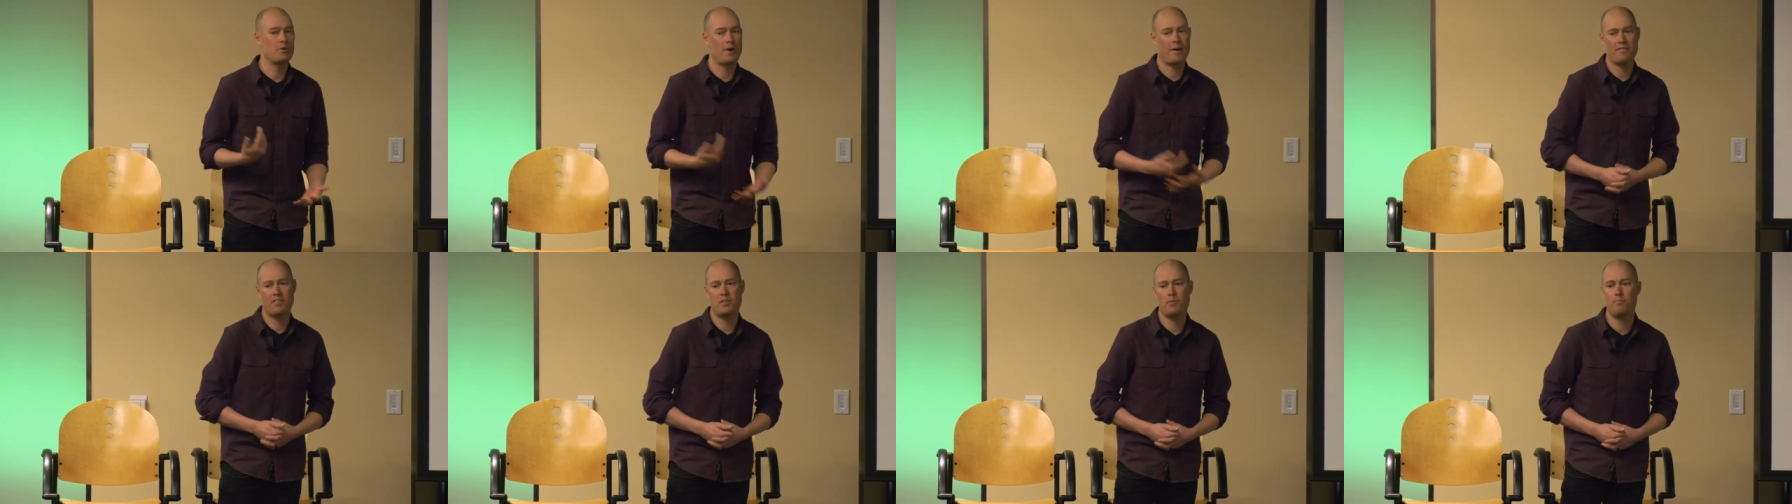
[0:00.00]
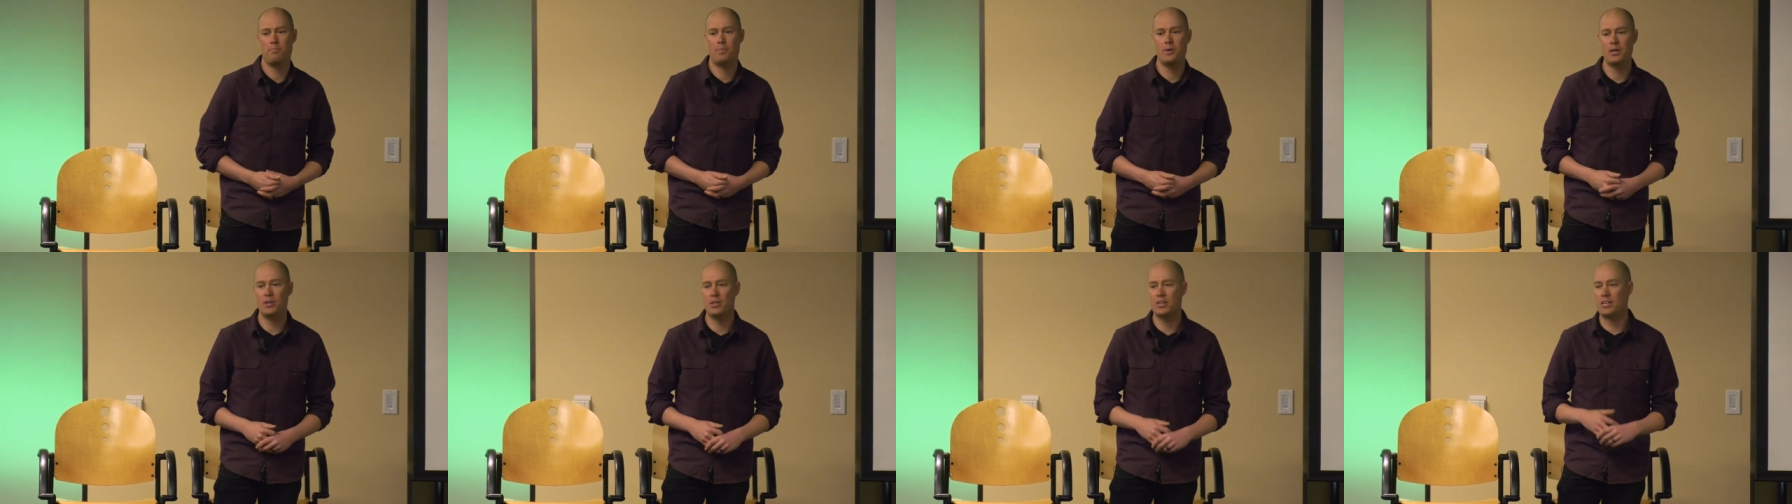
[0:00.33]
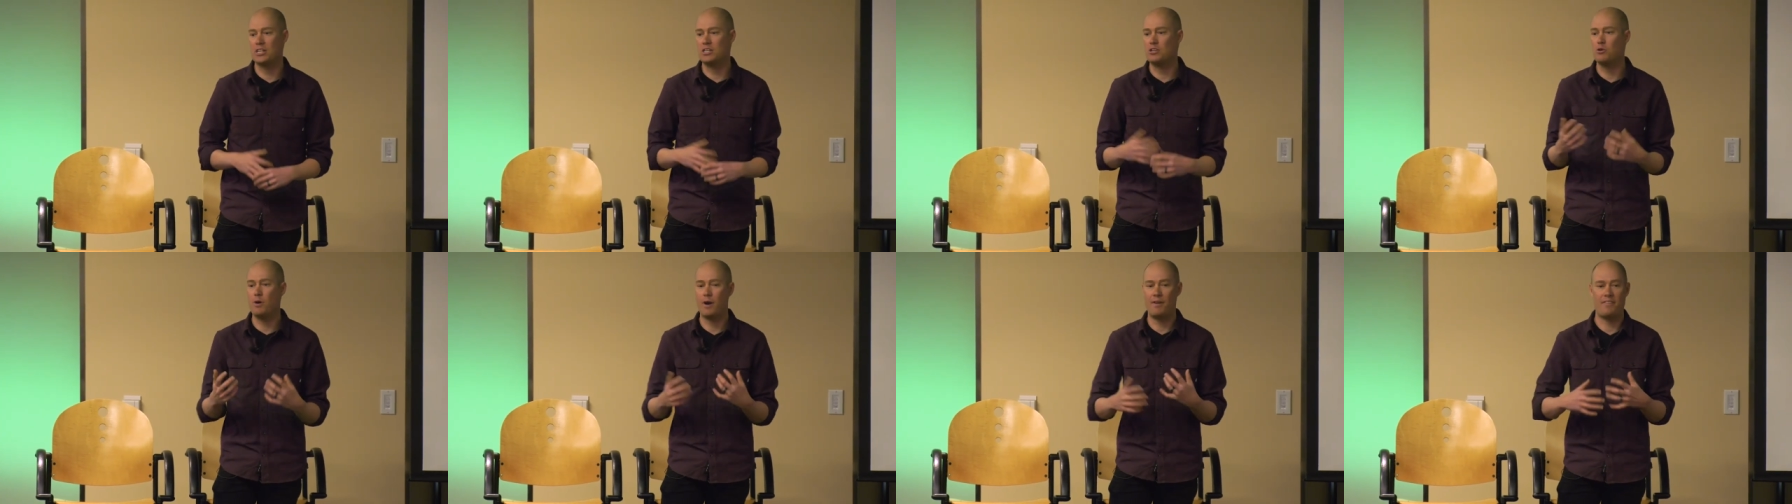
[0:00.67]
You have the
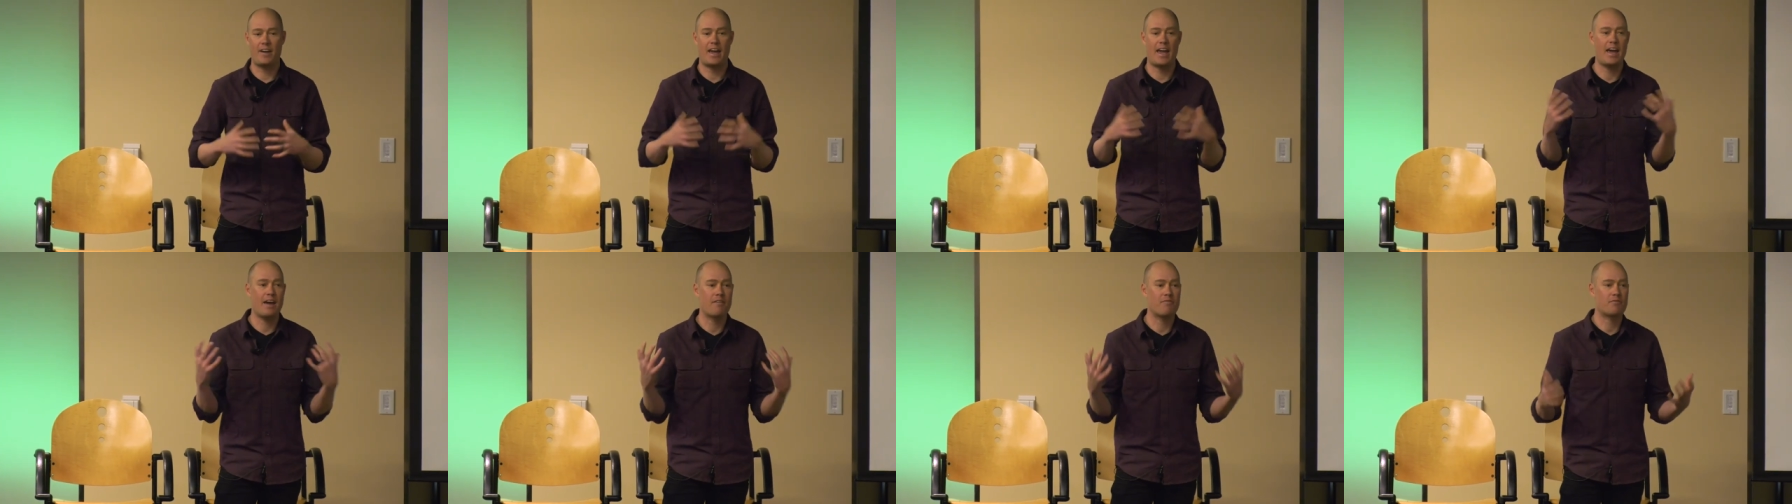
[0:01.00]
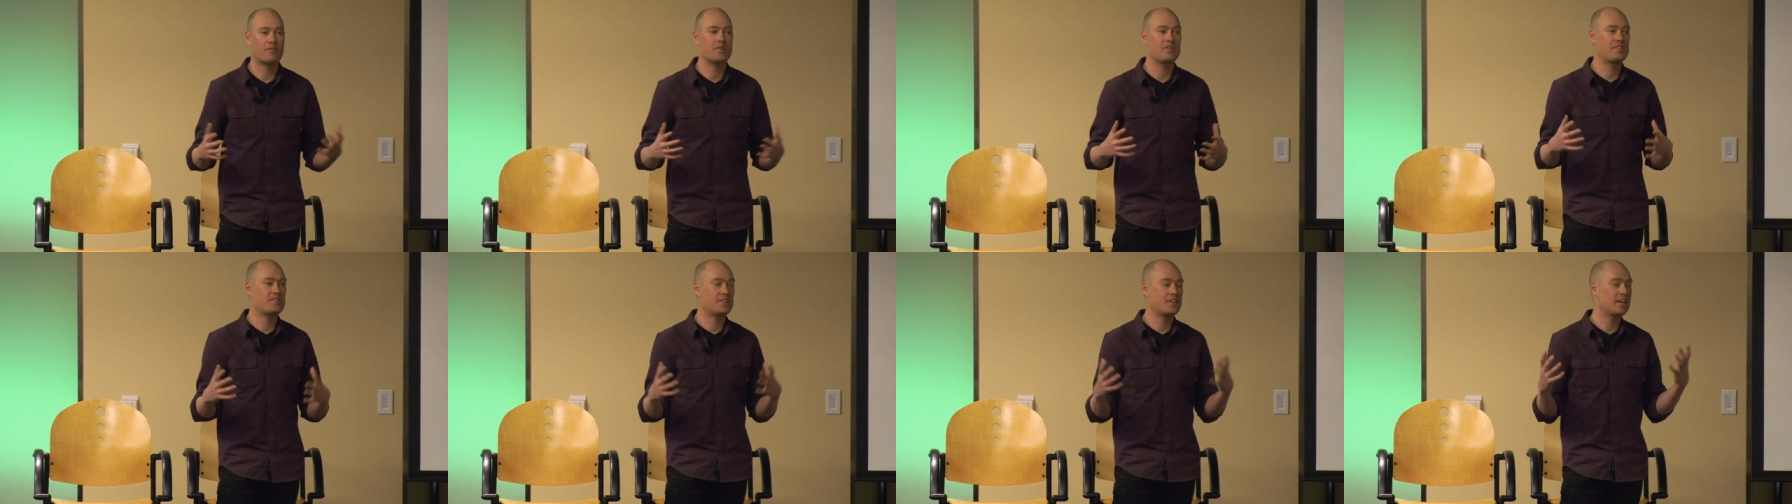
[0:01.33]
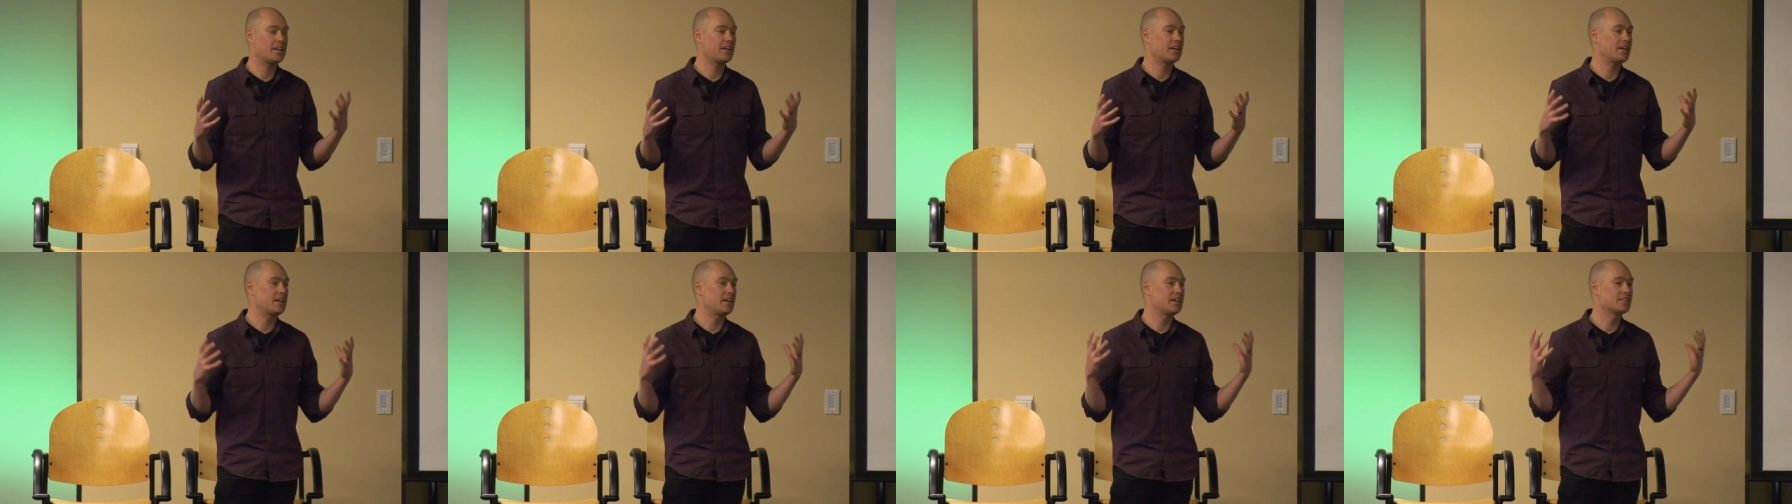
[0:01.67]
ability. You have
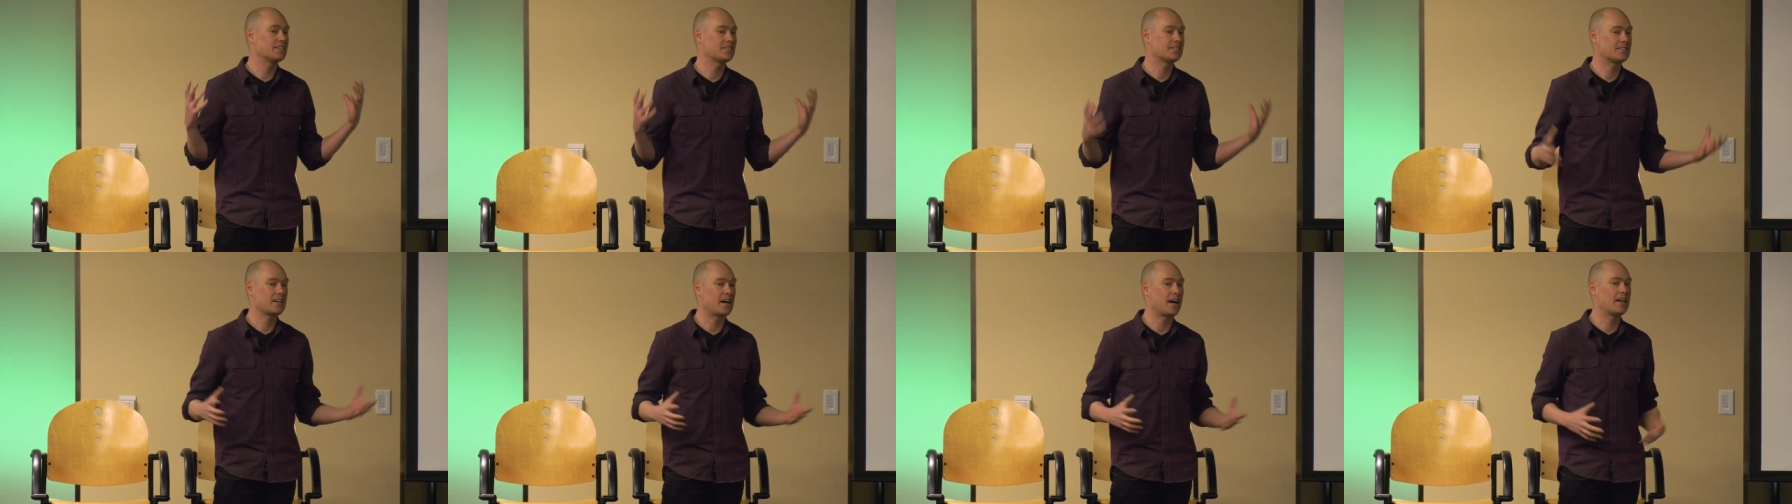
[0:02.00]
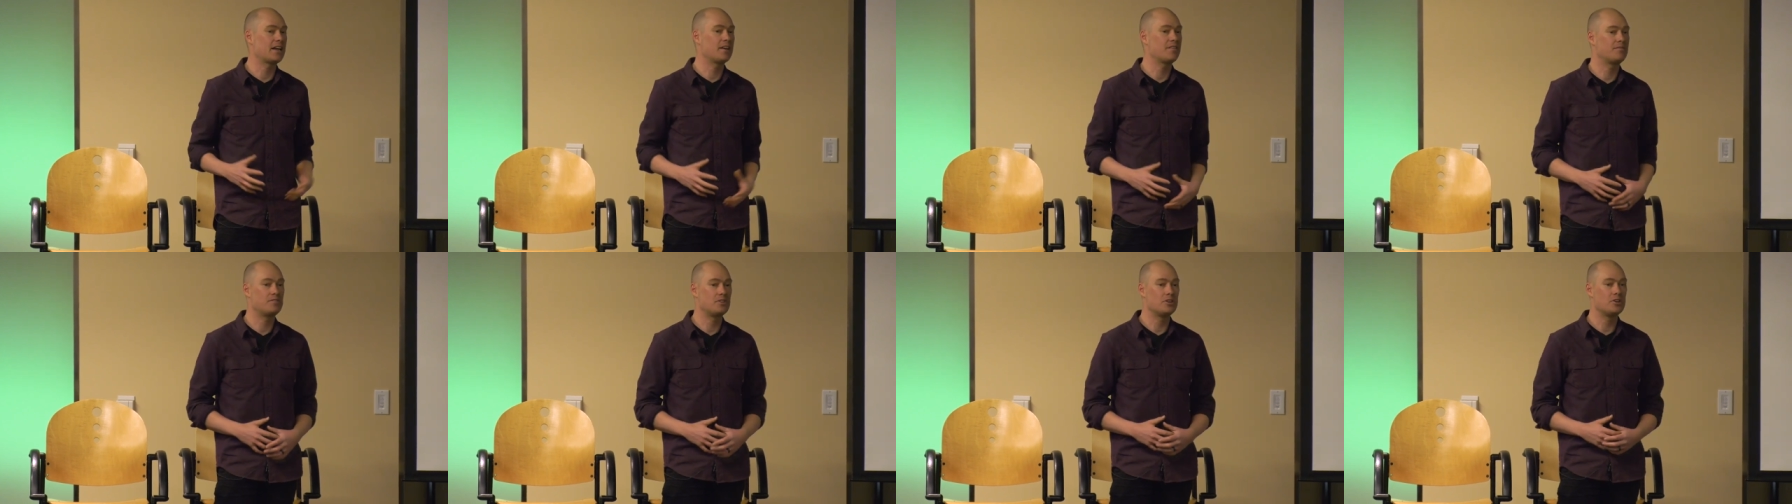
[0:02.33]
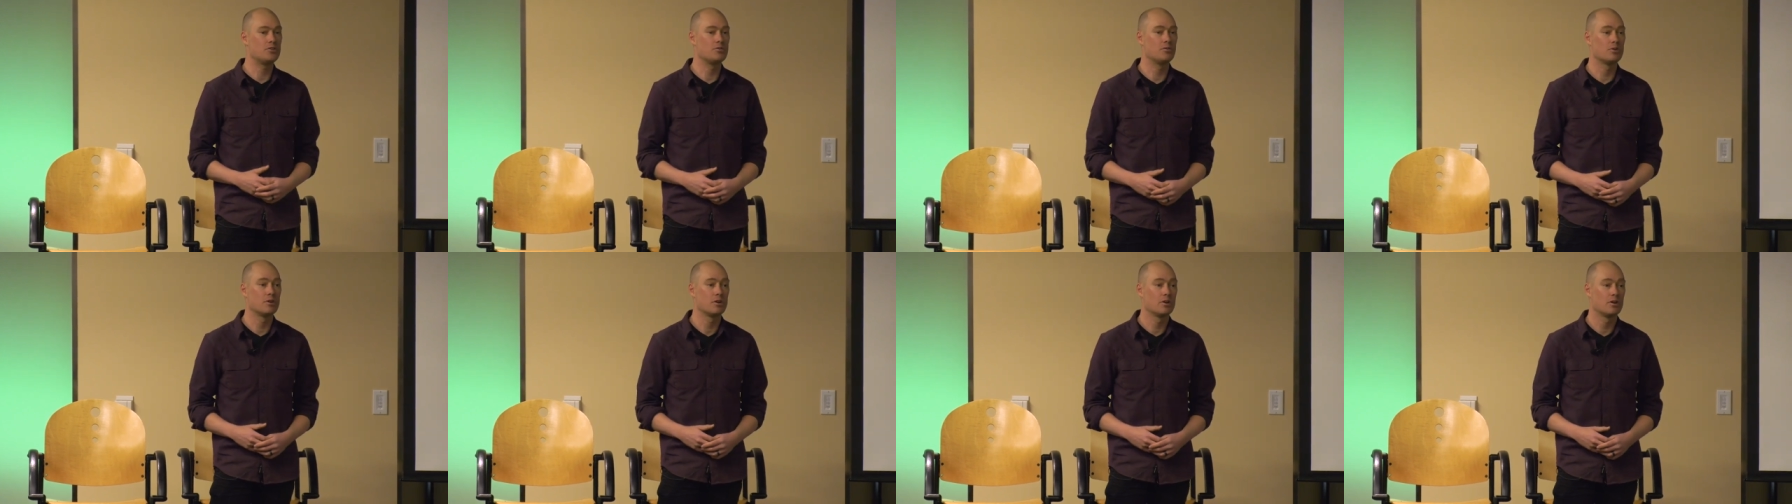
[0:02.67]
everything inside of
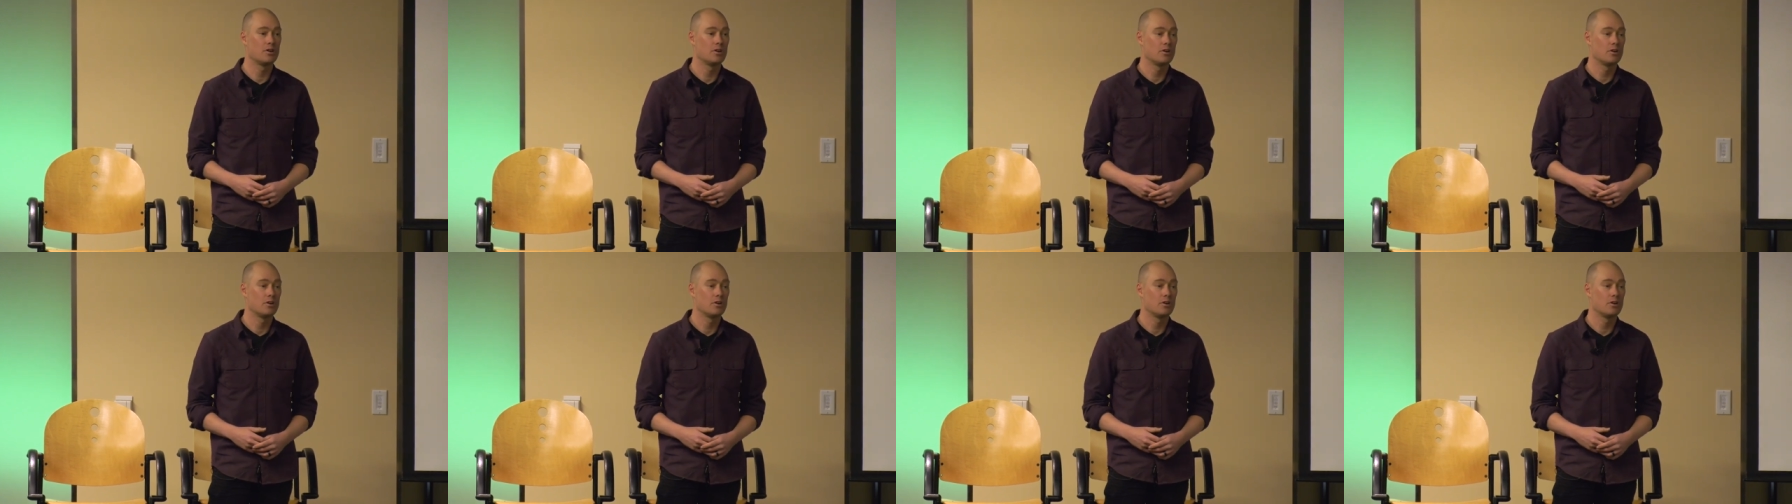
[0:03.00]
you